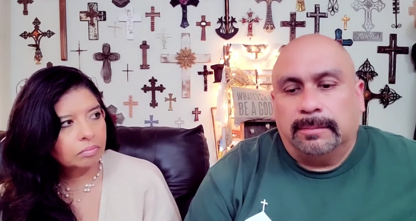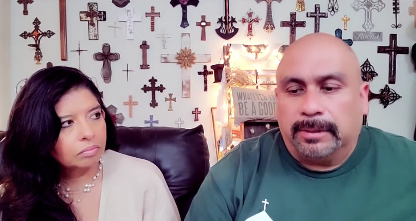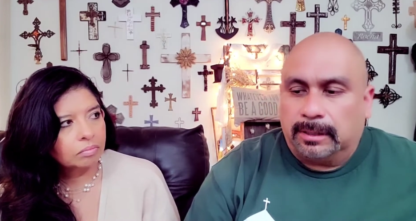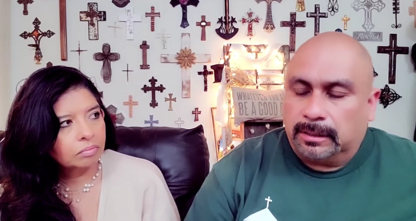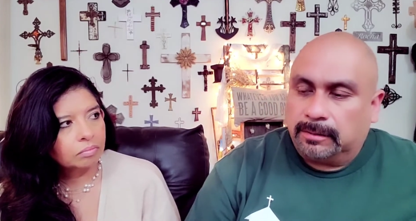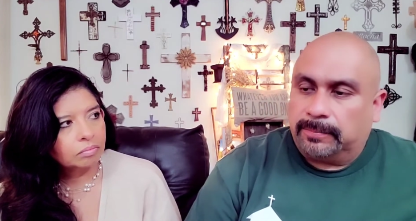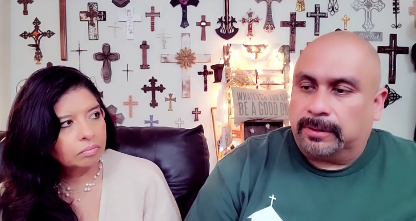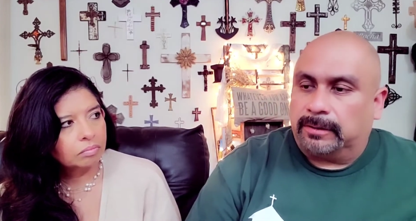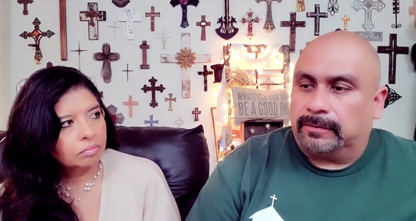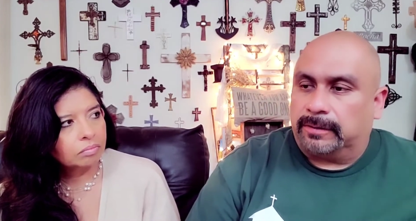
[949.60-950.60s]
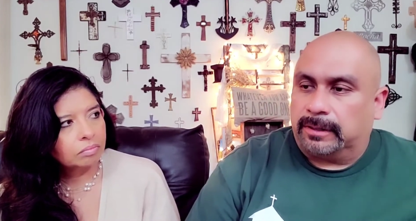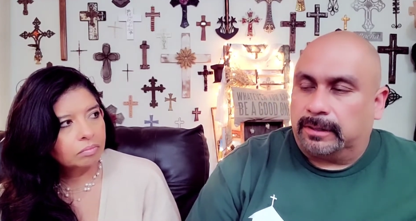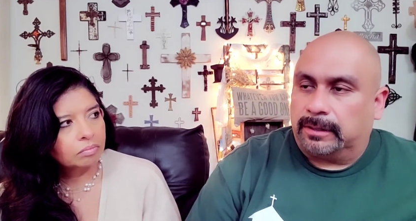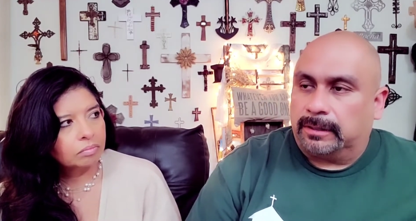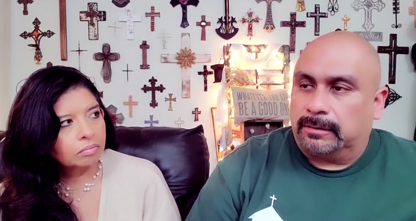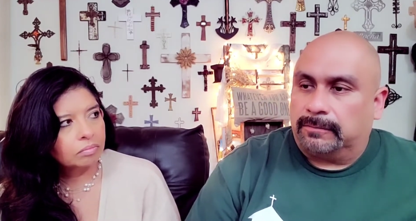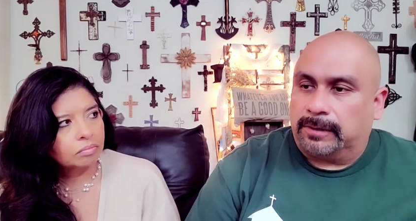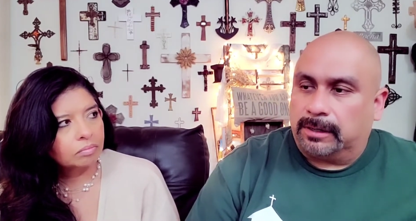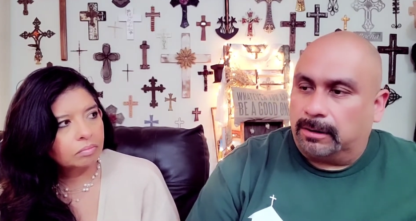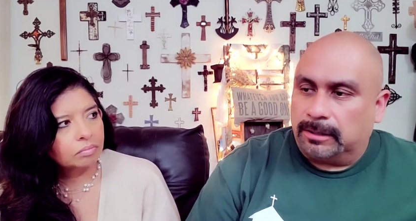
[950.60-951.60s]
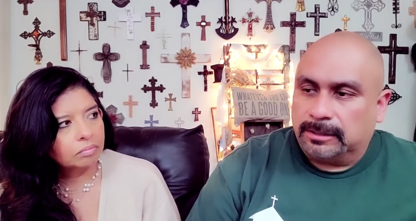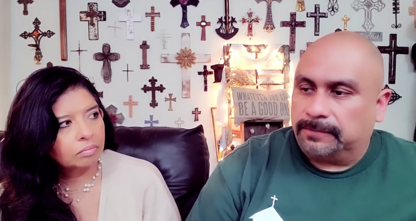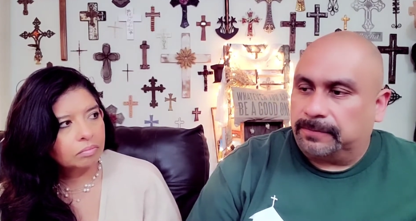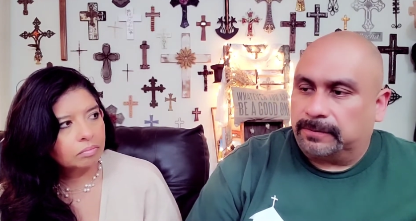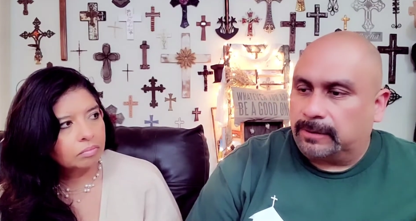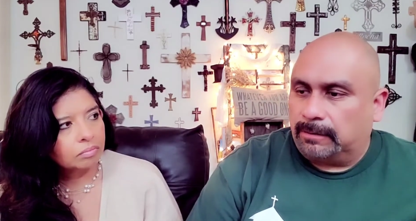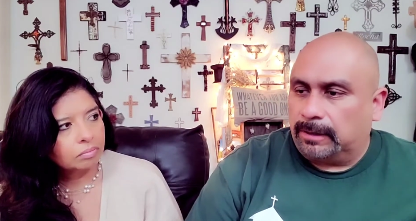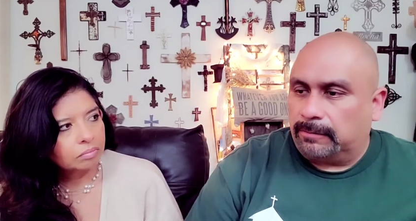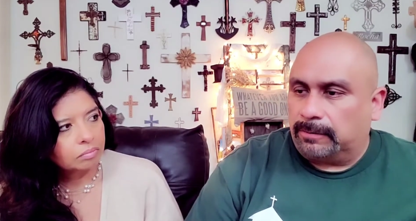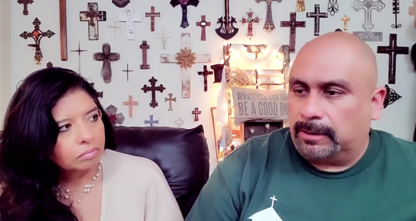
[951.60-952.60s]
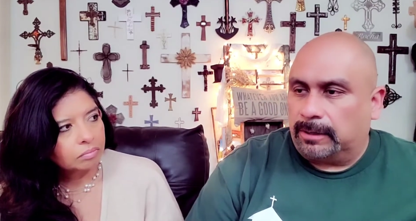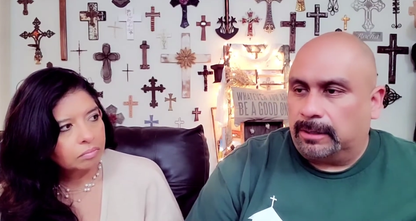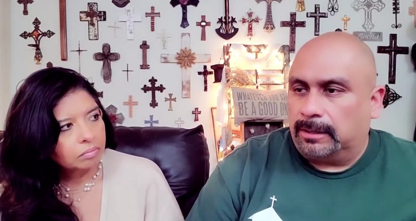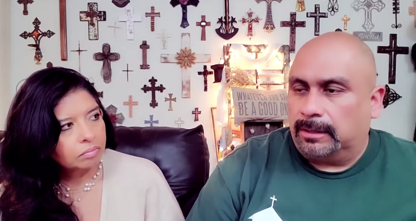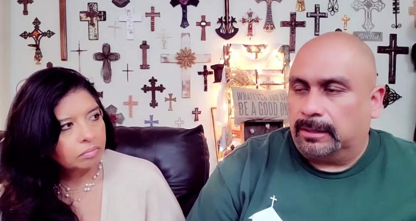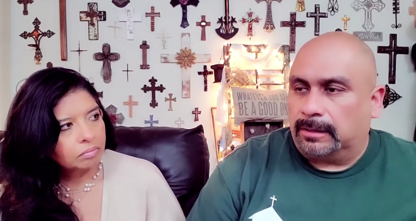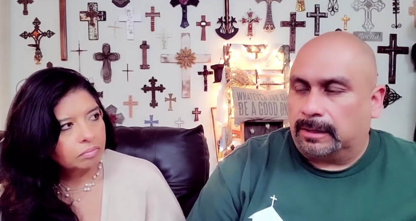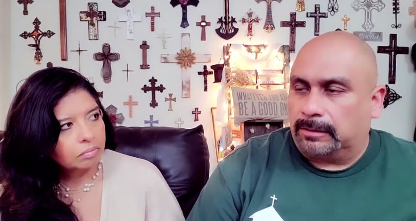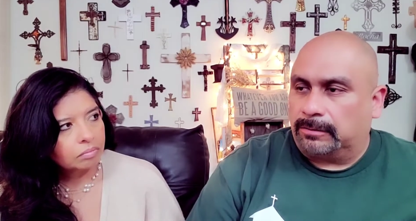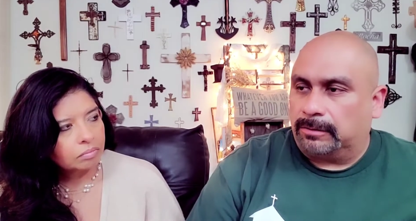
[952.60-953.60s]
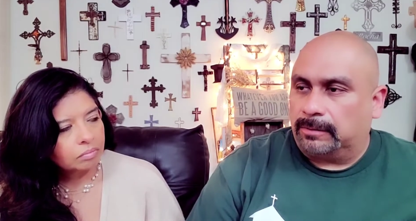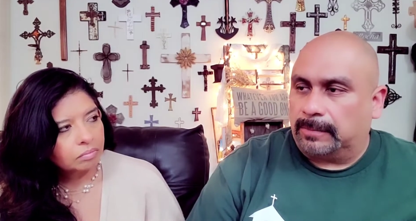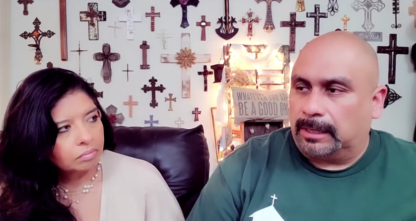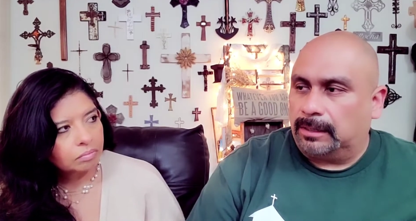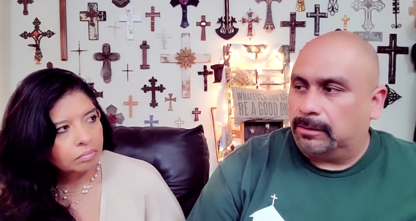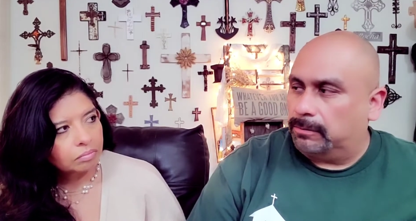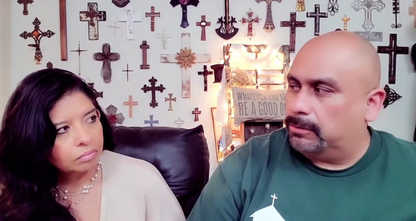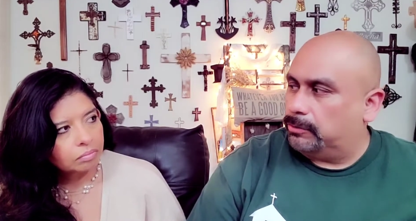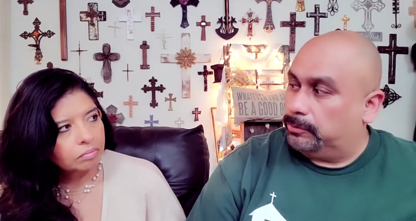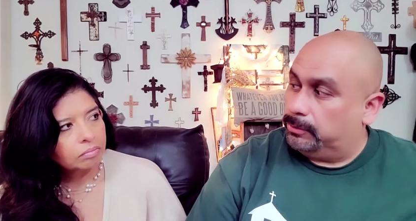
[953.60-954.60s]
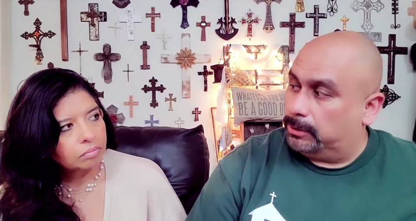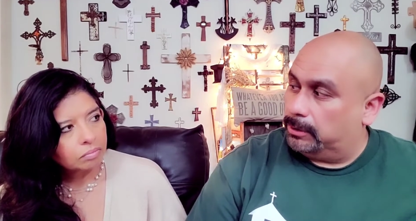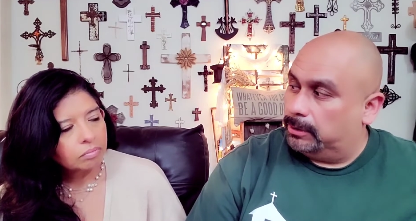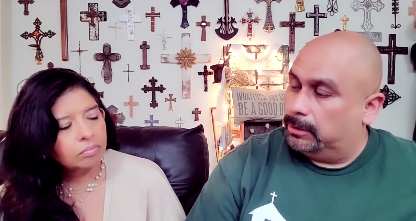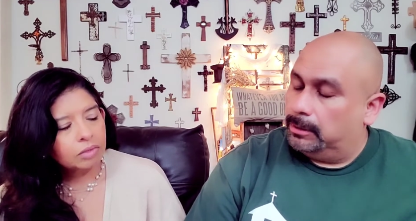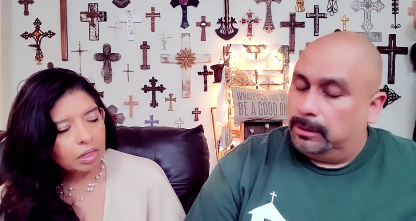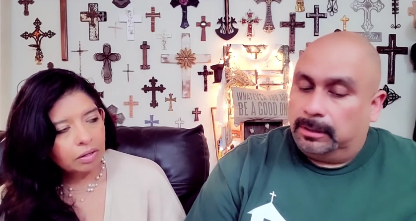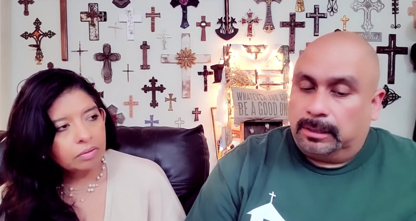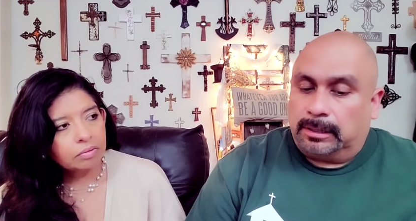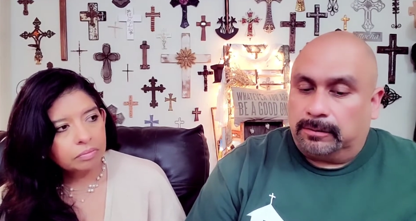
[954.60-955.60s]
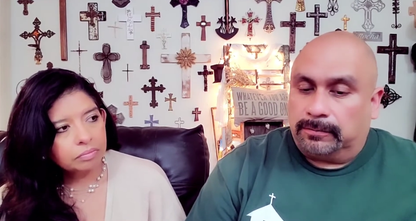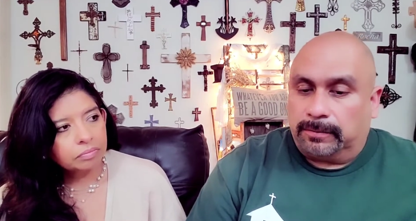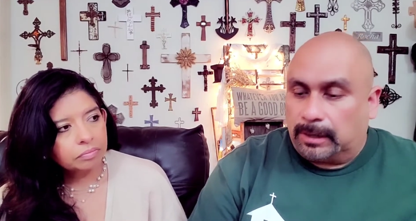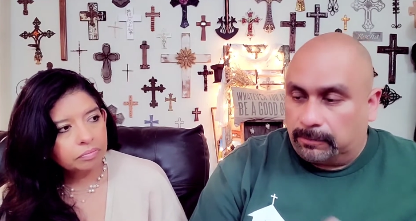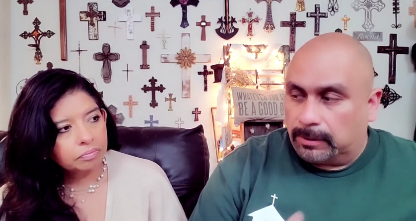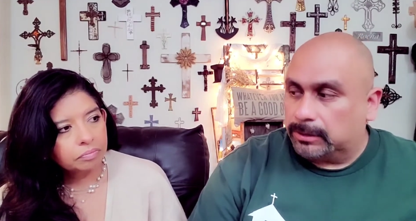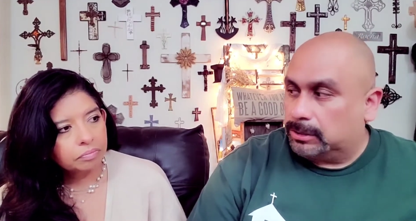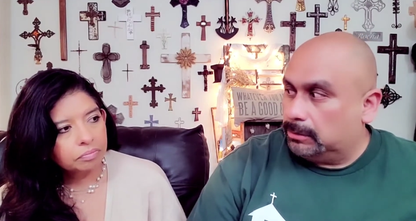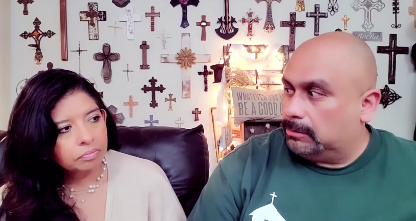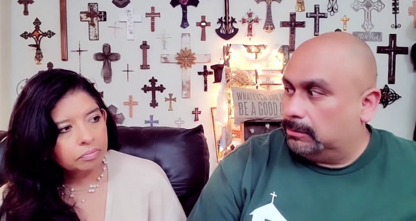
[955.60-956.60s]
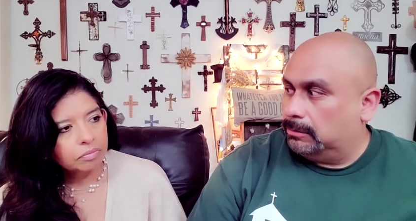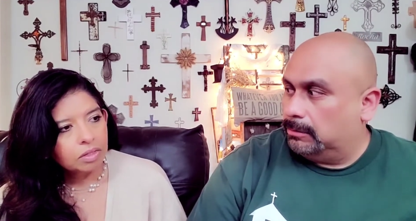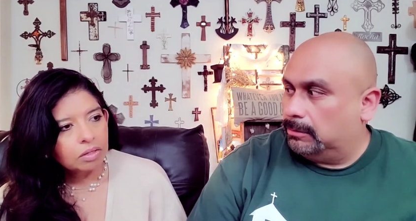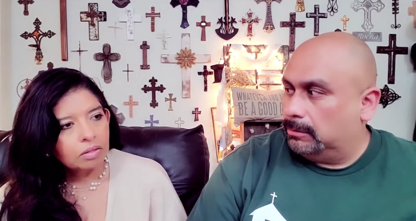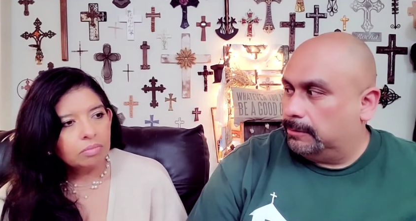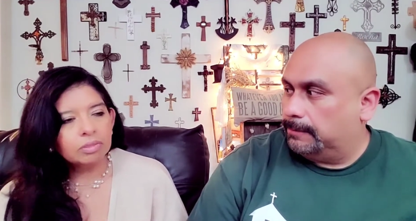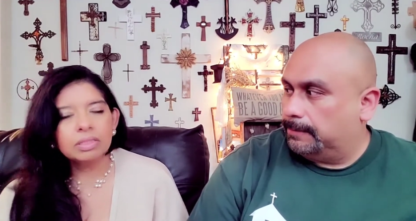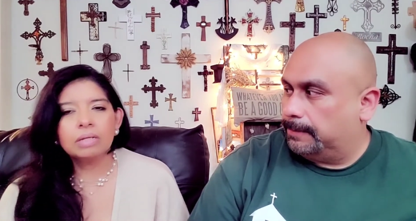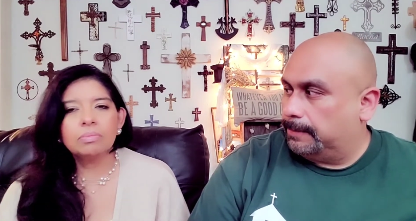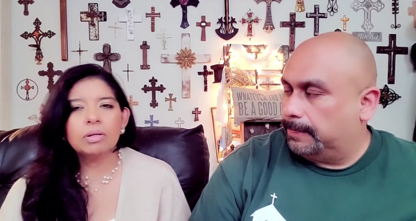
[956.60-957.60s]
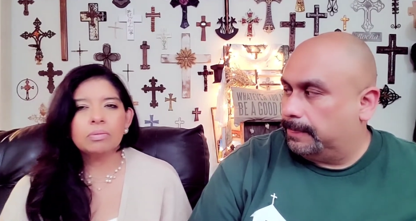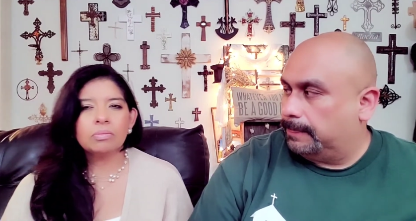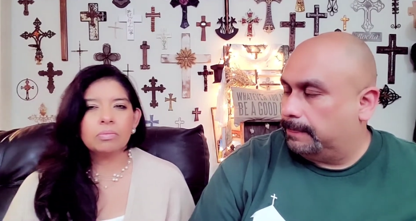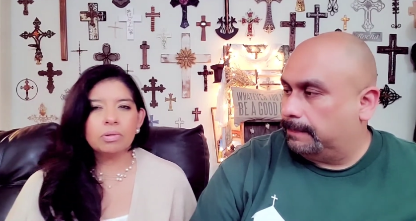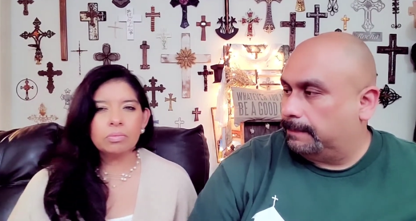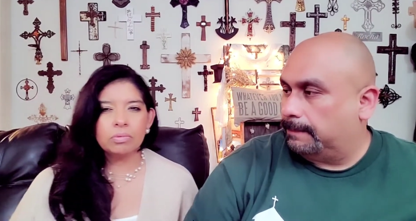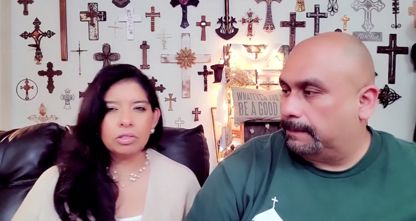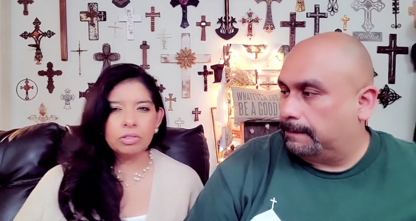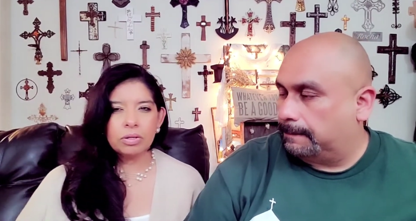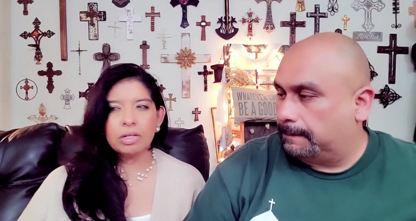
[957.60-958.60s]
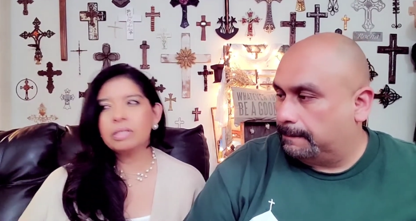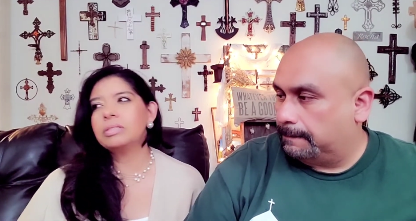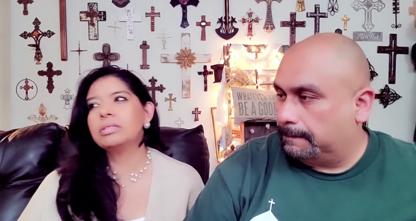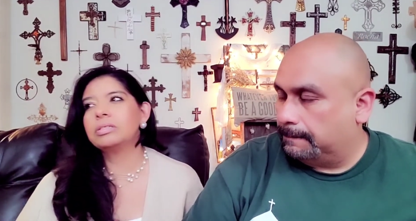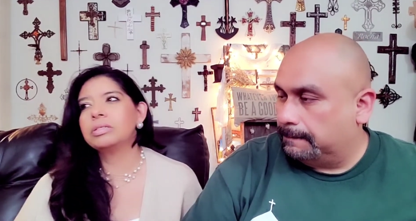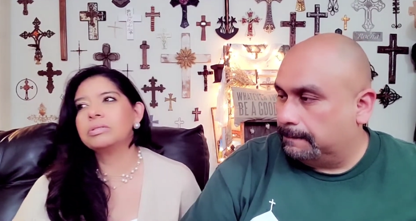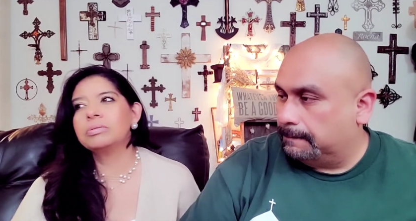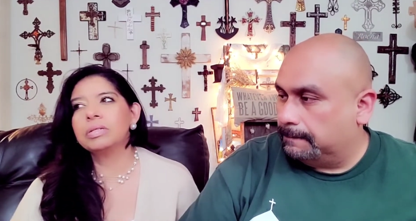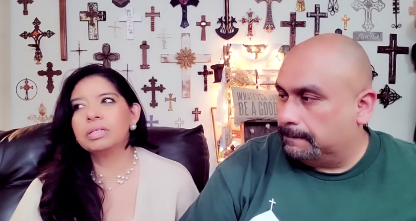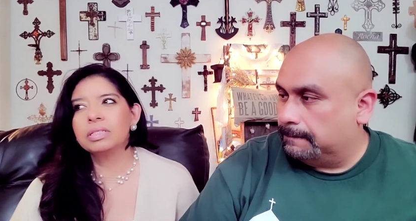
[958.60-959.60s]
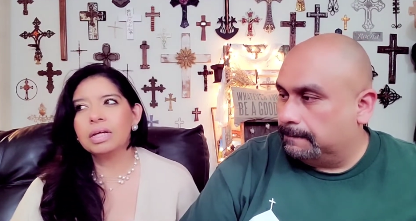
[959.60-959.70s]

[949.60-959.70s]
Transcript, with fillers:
Speaker 1: But another brother said, regardless if you sell that one, because I told them I can order more.
Speaker 2: Yeah.
Speaker 1: He goes, well, I want two.
Speaker 2: Well, see, what, what we're trying to do is